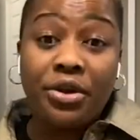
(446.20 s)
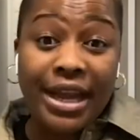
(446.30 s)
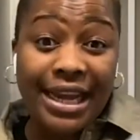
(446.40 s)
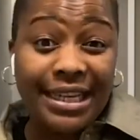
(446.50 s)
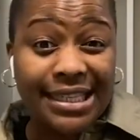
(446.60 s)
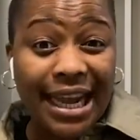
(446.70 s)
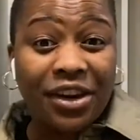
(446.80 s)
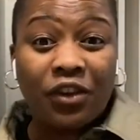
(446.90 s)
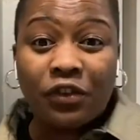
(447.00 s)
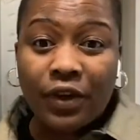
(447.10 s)
you hear this
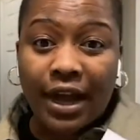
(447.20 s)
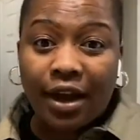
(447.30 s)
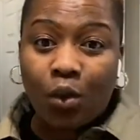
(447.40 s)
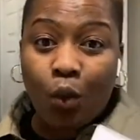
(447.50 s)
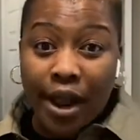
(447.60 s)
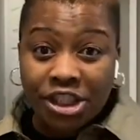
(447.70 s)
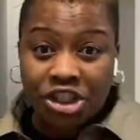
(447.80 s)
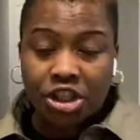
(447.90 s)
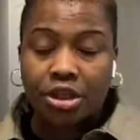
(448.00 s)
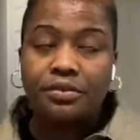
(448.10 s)
kind of
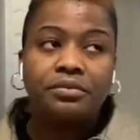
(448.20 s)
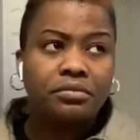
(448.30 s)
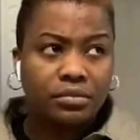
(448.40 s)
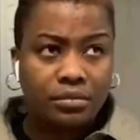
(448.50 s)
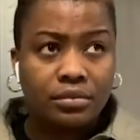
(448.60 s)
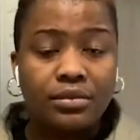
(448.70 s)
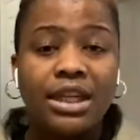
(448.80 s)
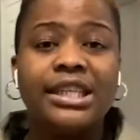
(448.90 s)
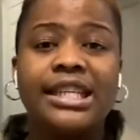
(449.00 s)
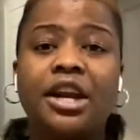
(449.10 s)
question,
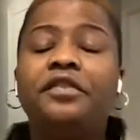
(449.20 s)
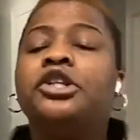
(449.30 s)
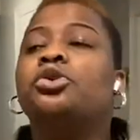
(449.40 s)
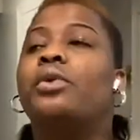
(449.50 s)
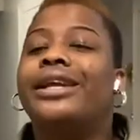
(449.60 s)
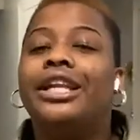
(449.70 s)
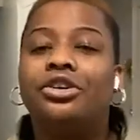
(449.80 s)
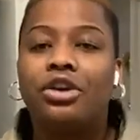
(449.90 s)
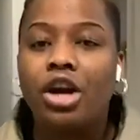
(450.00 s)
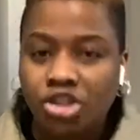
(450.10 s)
instead of you to
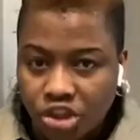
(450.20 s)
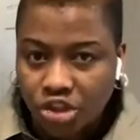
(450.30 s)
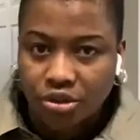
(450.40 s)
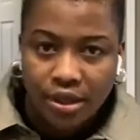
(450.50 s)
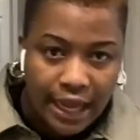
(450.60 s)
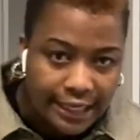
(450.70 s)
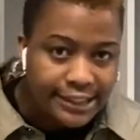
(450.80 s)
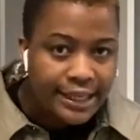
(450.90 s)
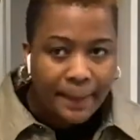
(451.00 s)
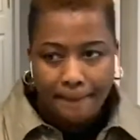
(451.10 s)
quickly rush and
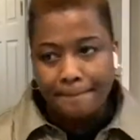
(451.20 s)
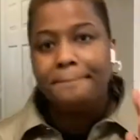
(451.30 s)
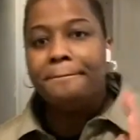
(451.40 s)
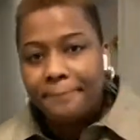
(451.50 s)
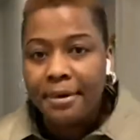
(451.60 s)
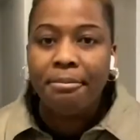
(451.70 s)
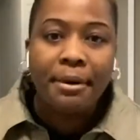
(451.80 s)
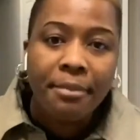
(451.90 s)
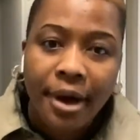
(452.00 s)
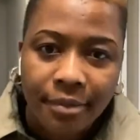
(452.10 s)
say, boom,
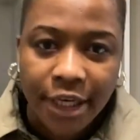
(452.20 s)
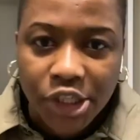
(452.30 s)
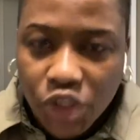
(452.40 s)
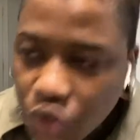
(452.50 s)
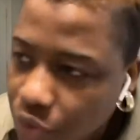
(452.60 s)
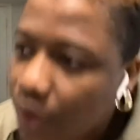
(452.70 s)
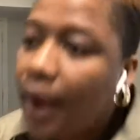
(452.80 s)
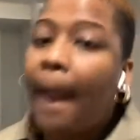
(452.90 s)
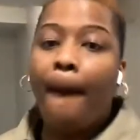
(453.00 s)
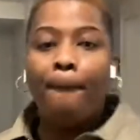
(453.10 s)
boom, boom, it's true.
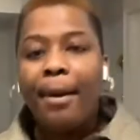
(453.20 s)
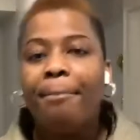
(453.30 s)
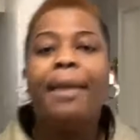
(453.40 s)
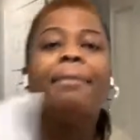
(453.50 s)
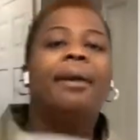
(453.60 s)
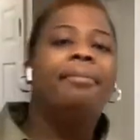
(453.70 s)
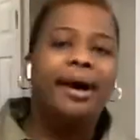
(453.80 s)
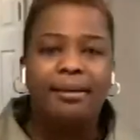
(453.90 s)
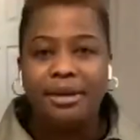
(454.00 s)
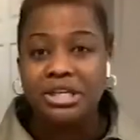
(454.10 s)
Boom, boom, boom,
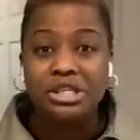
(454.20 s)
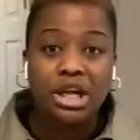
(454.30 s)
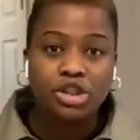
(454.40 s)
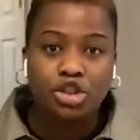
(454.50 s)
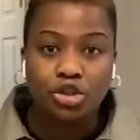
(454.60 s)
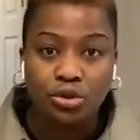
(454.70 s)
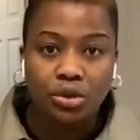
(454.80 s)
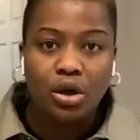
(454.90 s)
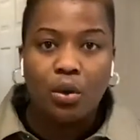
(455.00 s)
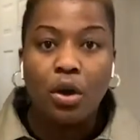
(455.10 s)
boom. It's not
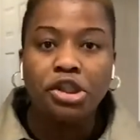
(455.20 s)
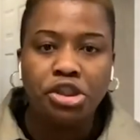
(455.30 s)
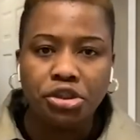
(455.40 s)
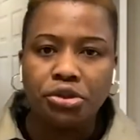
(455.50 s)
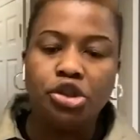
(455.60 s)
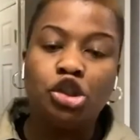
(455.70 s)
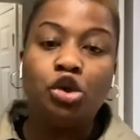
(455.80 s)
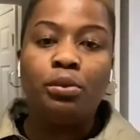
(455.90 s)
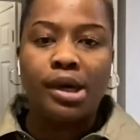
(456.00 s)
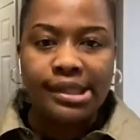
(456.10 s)
true. What do? You
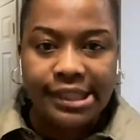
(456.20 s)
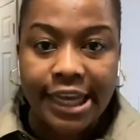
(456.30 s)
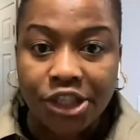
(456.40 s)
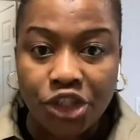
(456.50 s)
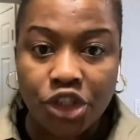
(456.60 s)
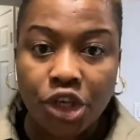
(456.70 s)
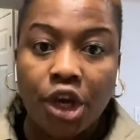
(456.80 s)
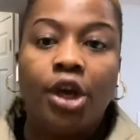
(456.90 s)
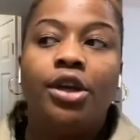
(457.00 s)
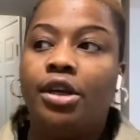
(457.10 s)
do more search.
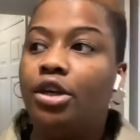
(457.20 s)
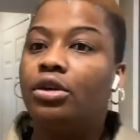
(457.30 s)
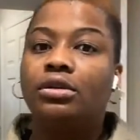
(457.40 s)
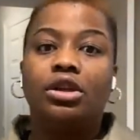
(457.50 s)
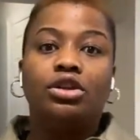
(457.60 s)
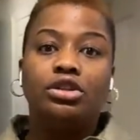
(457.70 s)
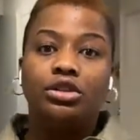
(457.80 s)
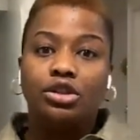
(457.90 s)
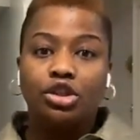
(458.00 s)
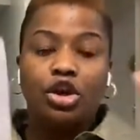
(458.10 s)

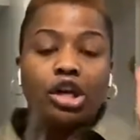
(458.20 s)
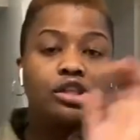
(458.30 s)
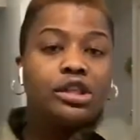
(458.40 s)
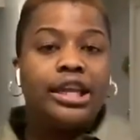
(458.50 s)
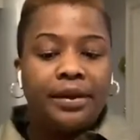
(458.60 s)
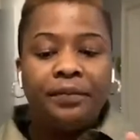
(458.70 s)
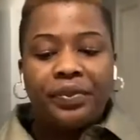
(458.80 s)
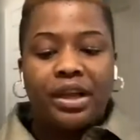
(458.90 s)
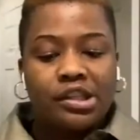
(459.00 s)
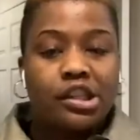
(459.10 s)
You go to the
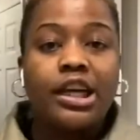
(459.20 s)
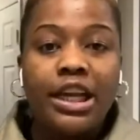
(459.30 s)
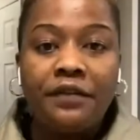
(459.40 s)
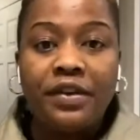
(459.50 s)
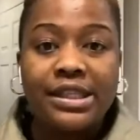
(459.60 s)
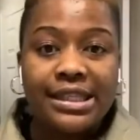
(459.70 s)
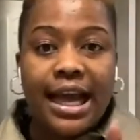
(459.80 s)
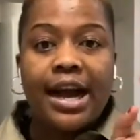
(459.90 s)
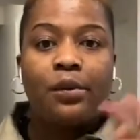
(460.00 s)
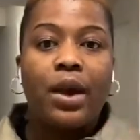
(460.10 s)
study
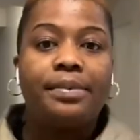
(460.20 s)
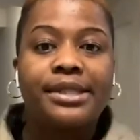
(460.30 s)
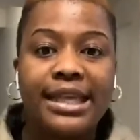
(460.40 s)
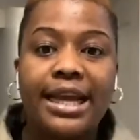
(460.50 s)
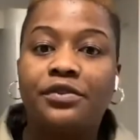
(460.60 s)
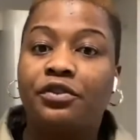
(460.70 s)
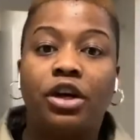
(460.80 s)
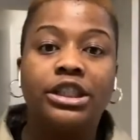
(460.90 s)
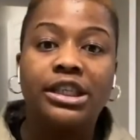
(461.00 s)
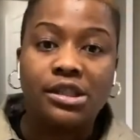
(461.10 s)
visa website
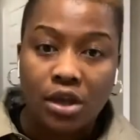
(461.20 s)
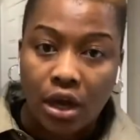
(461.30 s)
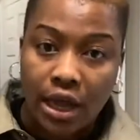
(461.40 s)
for this